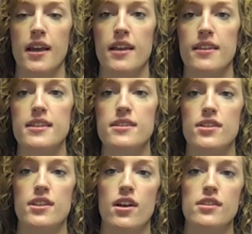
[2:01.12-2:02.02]
This
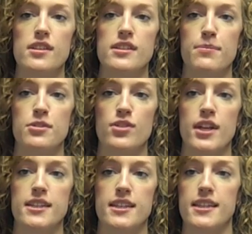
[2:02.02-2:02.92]
study also
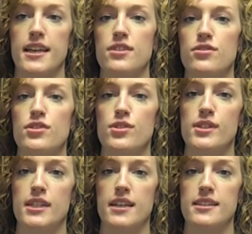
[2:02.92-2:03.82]
demonstrated that
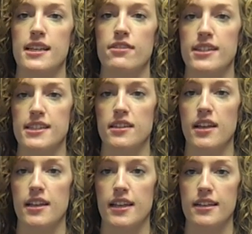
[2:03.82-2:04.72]
introducing accelerated
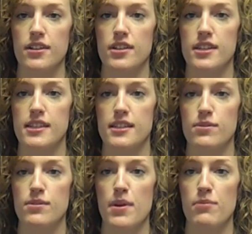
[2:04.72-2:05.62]
learning could assist
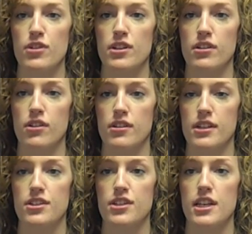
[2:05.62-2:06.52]
with memory and
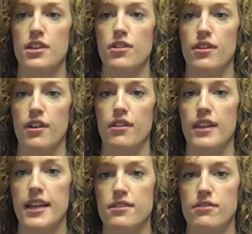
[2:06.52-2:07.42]
cognition in other,
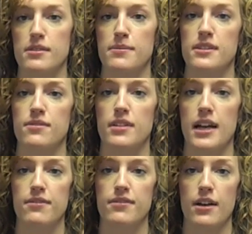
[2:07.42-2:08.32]
later aspects of
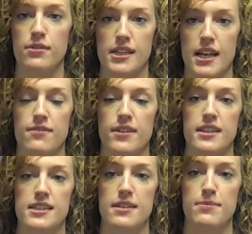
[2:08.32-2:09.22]
life outside of
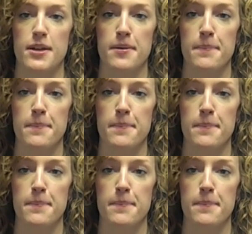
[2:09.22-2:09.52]
academia.